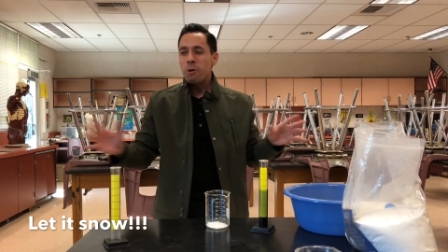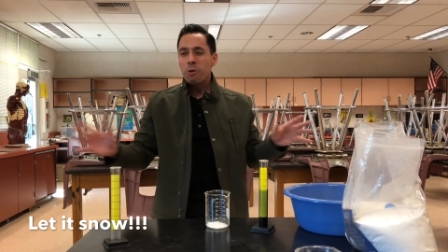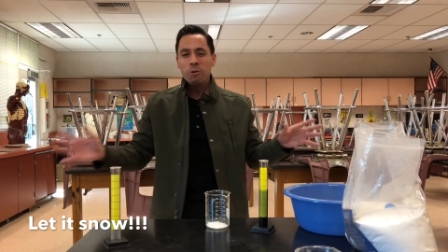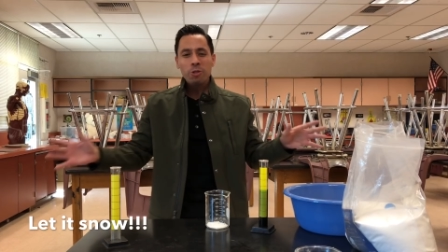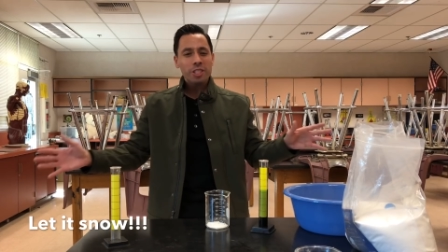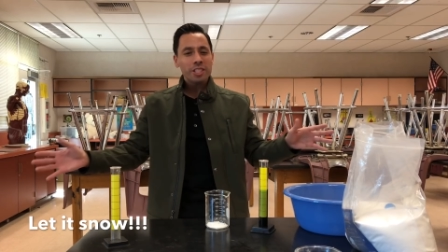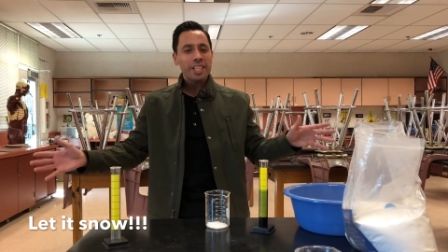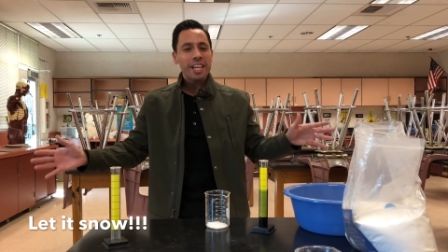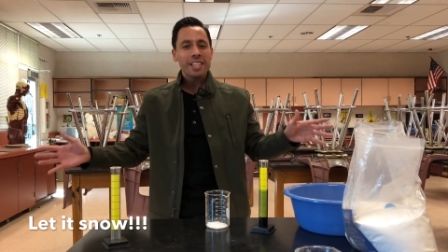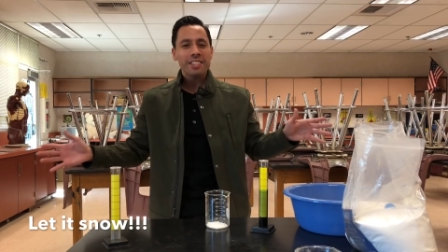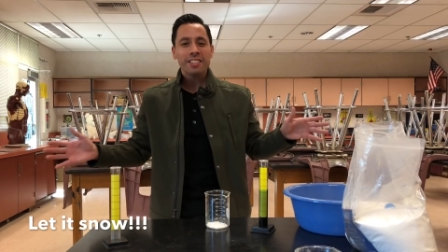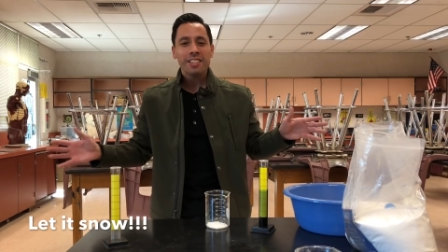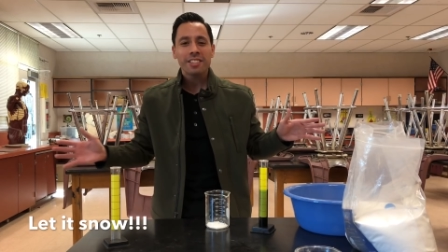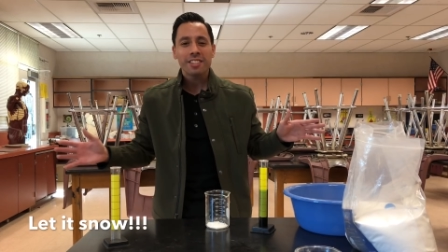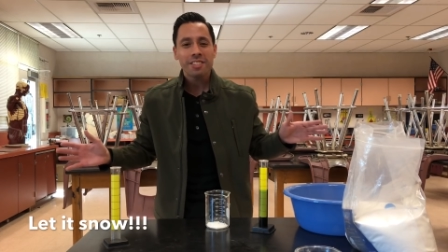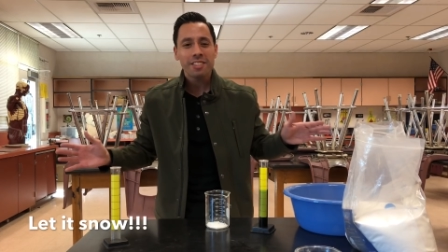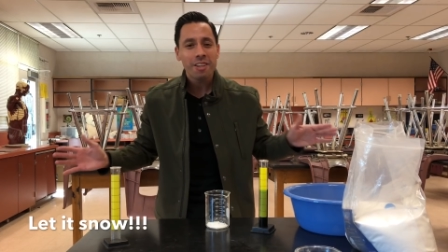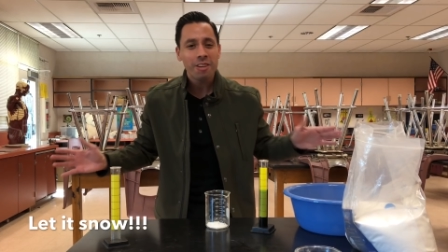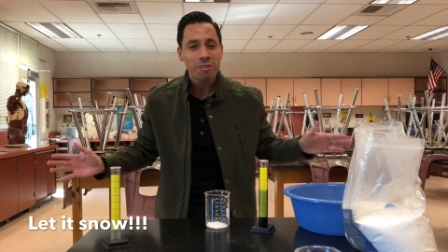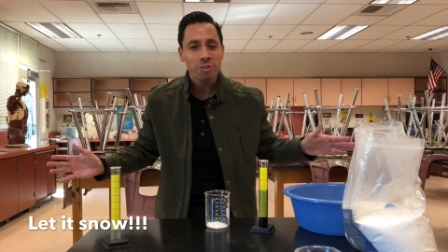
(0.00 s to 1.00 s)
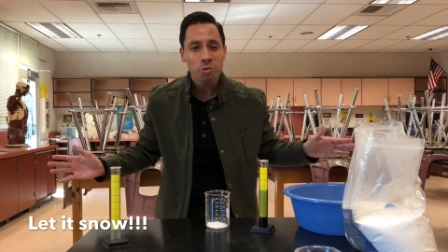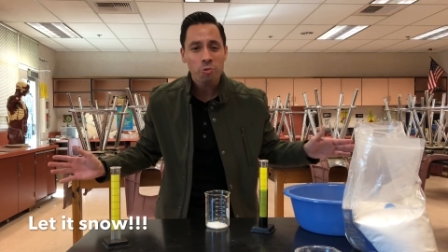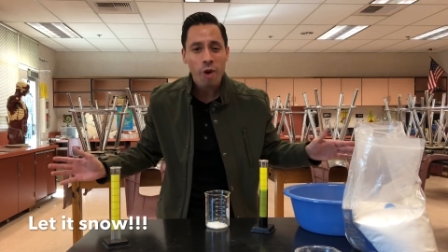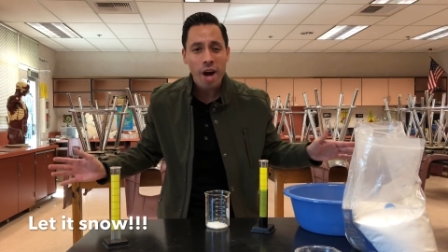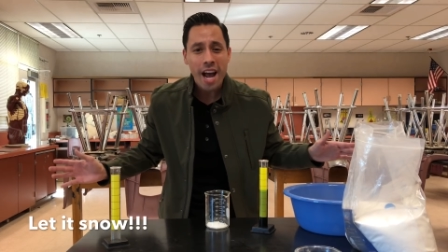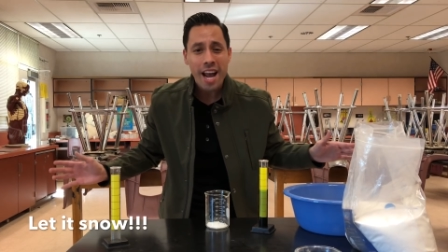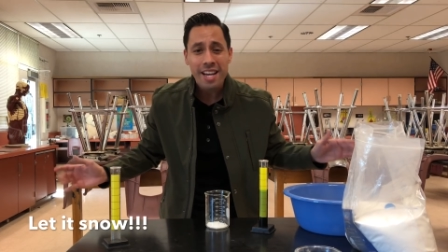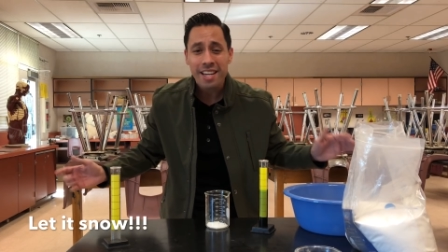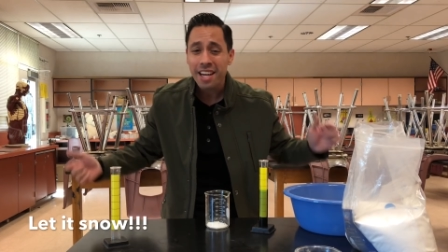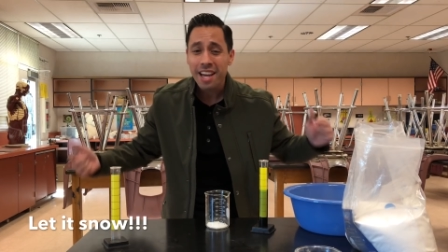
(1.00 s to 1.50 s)
Who says the snow's
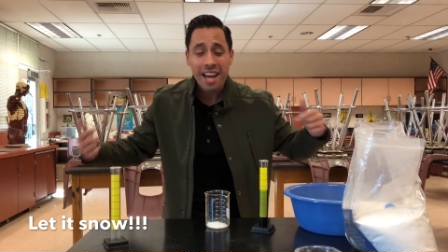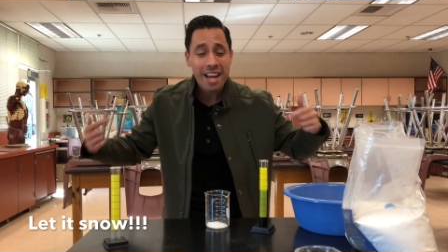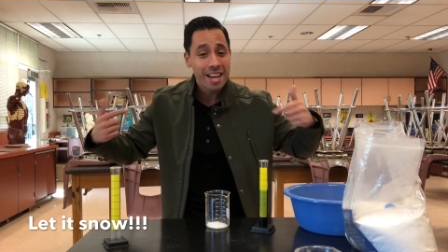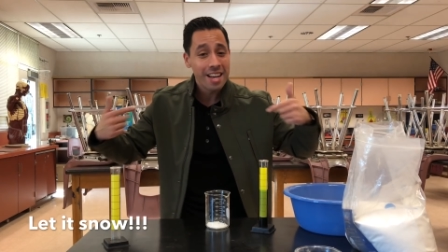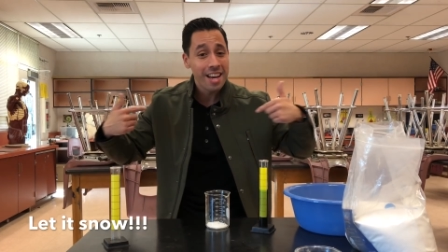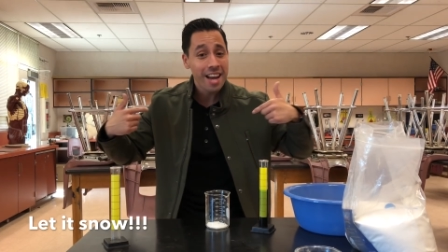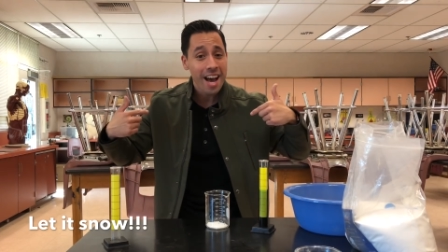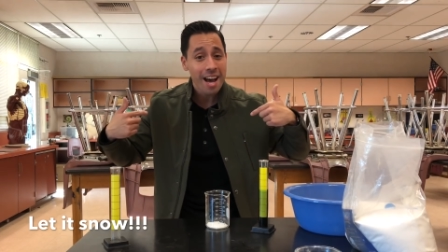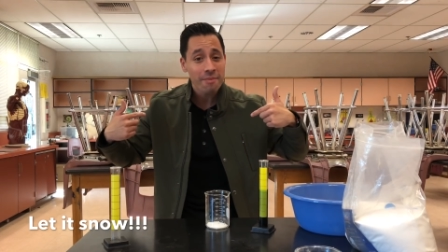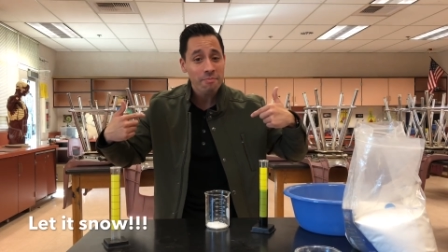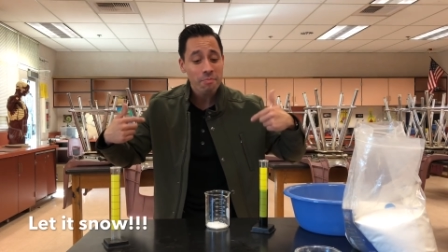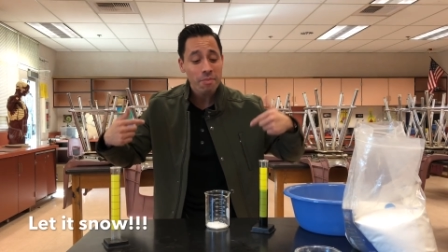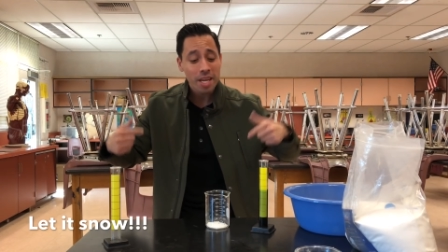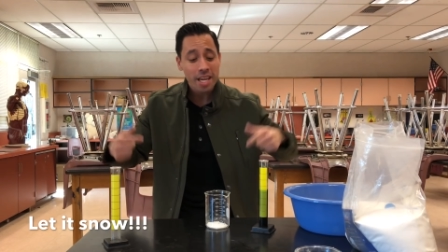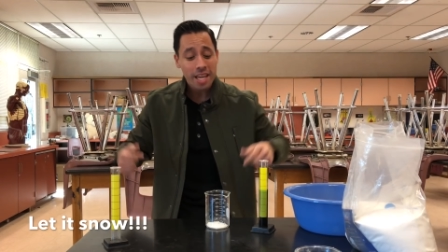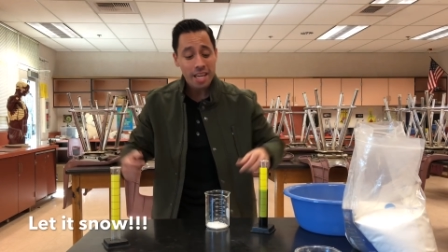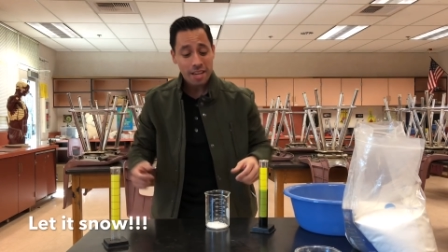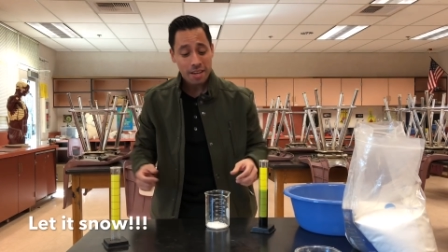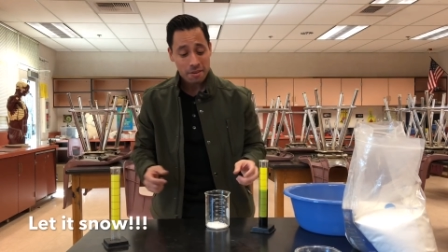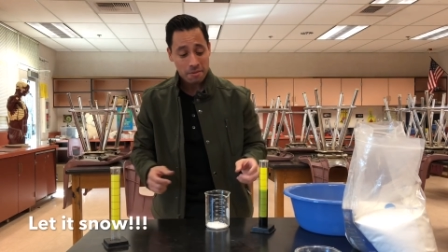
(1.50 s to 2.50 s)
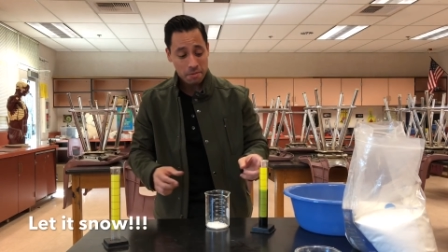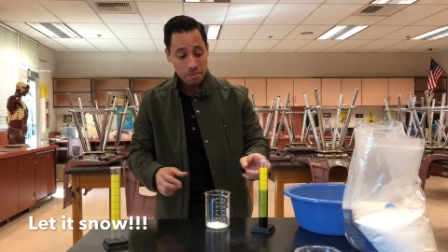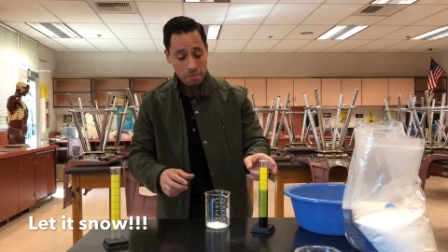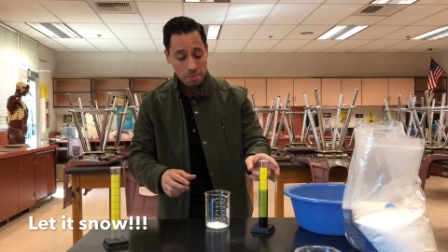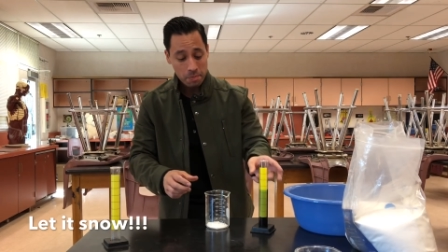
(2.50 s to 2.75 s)
white? Not me.